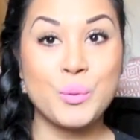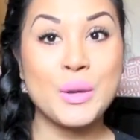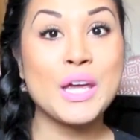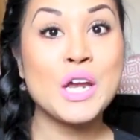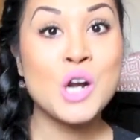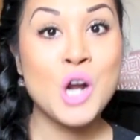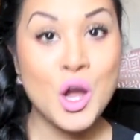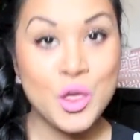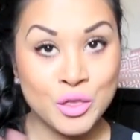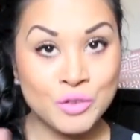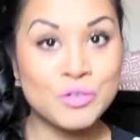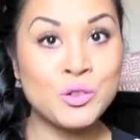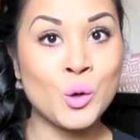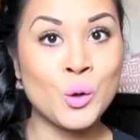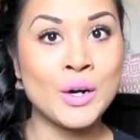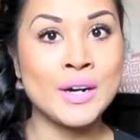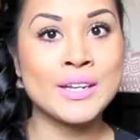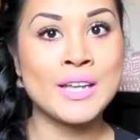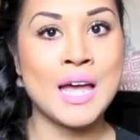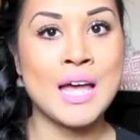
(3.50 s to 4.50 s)
we are on the
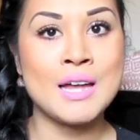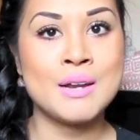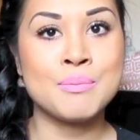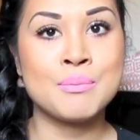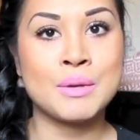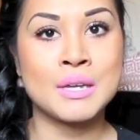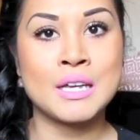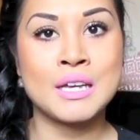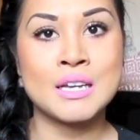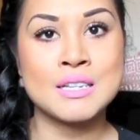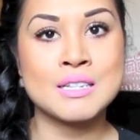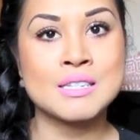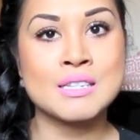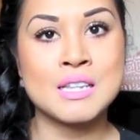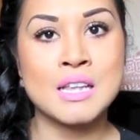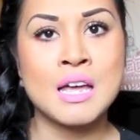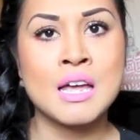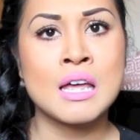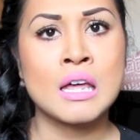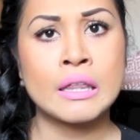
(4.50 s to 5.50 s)
floor again because
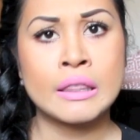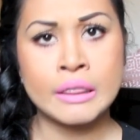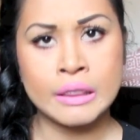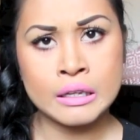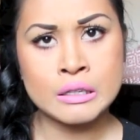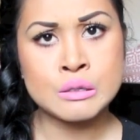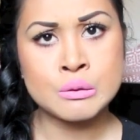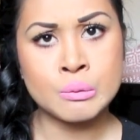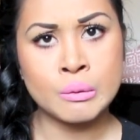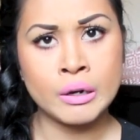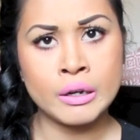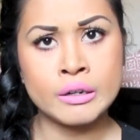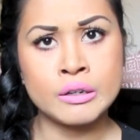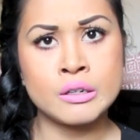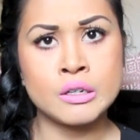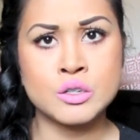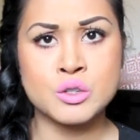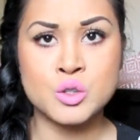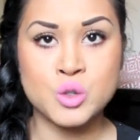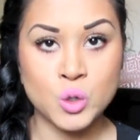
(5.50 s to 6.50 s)
this one
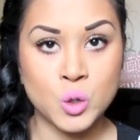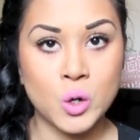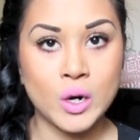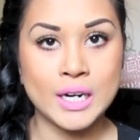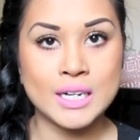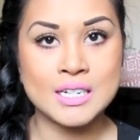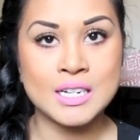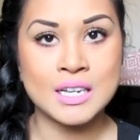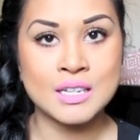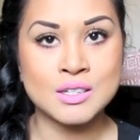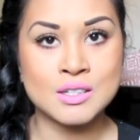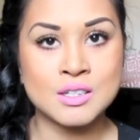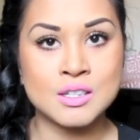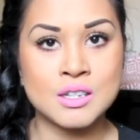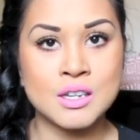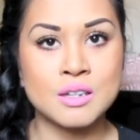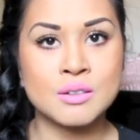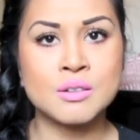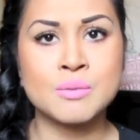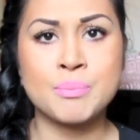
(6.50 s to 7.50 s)
destroyed his
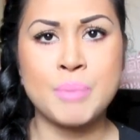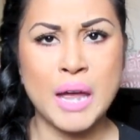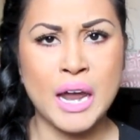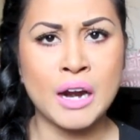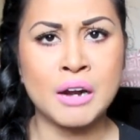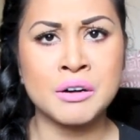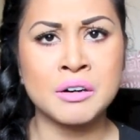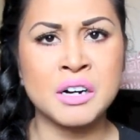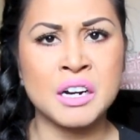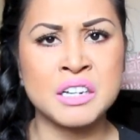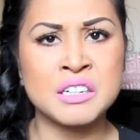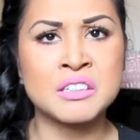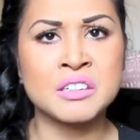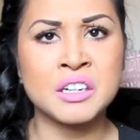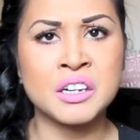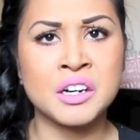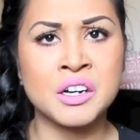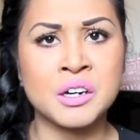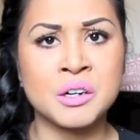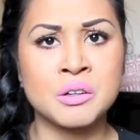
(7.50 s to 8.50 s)
bear and
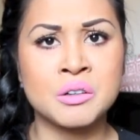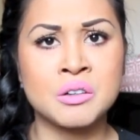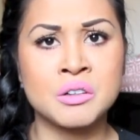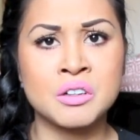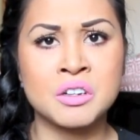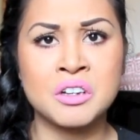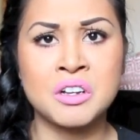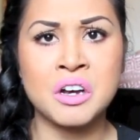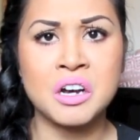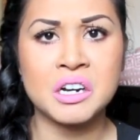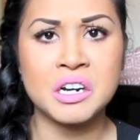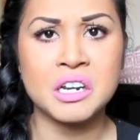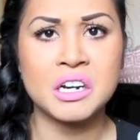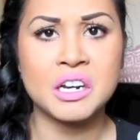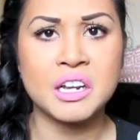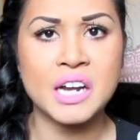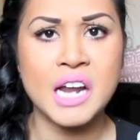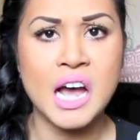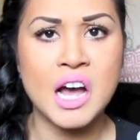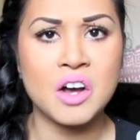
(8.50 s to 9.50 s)
you know, gutted
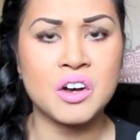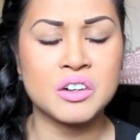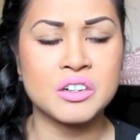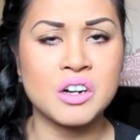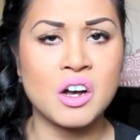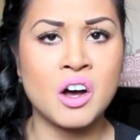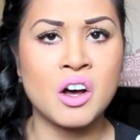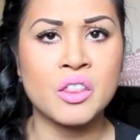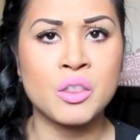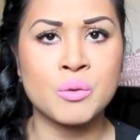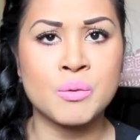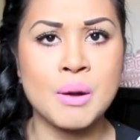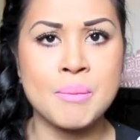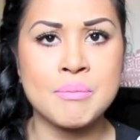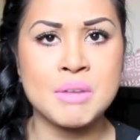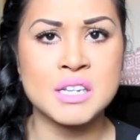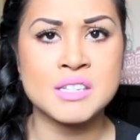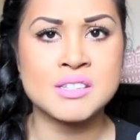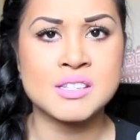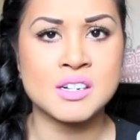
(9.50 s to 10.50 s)
it out and all the
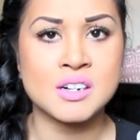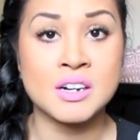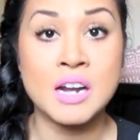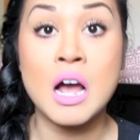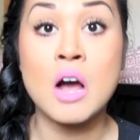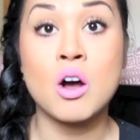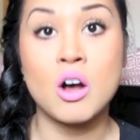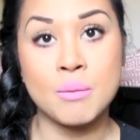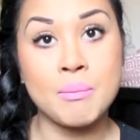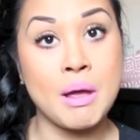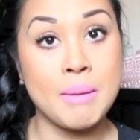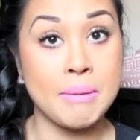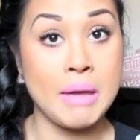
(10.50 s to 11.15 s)
remnants are now on my